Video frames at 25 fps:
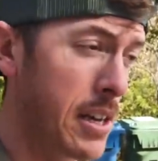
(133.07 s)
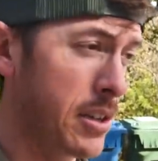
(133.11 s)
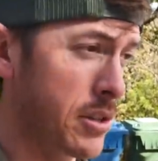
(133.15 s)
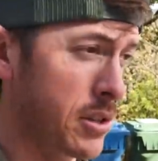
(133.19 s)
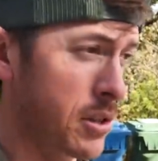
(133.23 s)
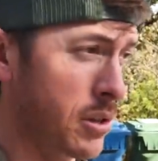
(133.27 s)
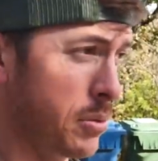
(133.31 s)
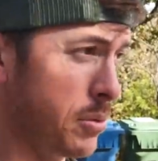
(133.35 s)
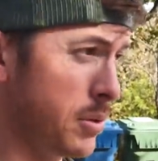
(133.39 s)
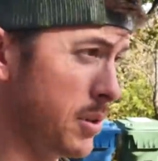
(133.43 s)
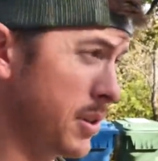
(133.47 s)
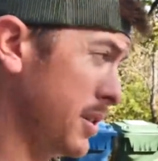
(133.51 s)

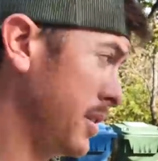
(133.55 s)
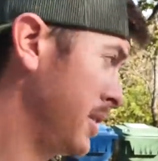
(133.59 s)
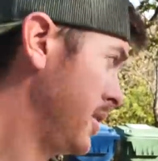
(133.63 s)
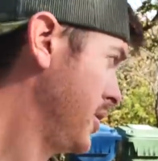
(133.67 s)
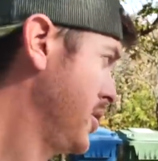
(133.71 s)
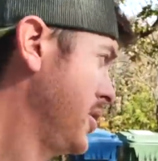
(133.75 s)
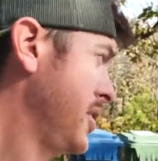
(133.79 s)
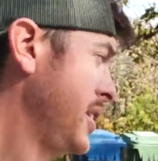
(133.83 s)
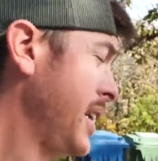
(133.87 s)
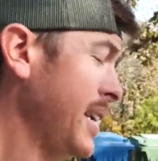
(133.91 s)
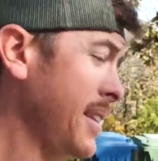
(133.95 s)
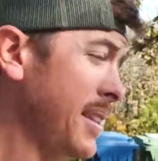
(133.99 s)
So I want to
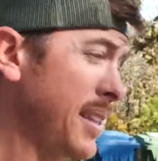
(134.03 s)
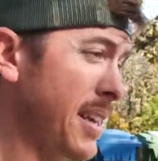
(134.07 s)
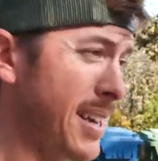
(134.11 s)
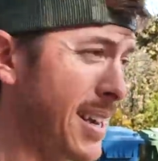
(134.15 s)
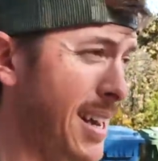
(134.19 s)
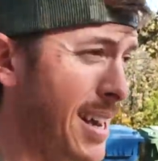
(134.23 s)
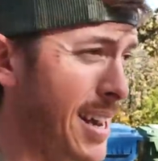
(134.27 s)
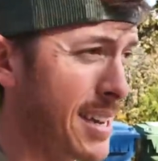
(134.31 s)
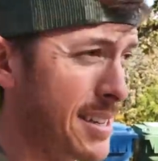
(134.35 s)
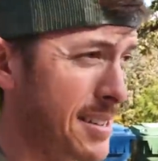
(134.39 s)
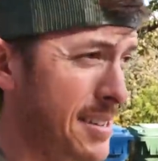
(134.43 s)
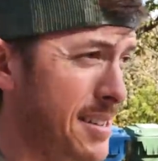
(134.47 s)
just take the
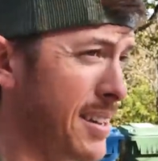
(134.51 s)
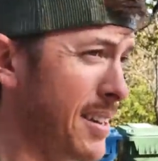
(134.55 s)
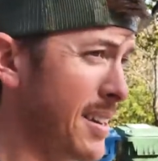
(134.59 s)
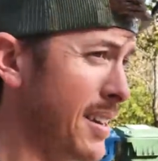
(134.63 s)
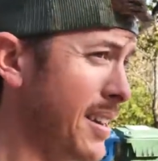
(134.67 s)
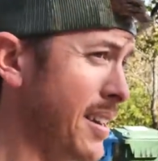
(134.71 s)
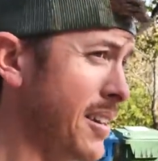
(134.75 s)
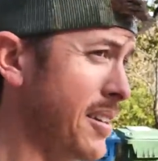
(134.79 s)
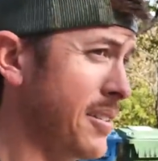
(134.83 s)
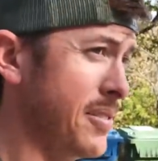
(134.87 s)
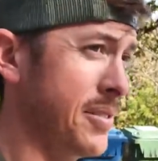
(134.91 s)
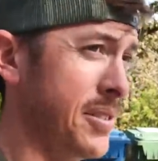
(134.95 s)
cast net
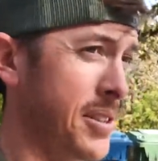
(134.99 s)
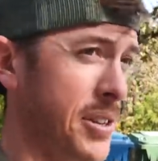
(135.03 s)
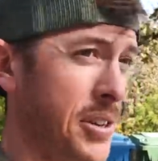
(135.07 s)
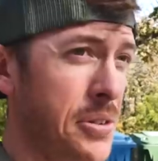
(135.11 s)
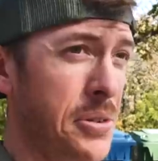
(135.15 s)
out and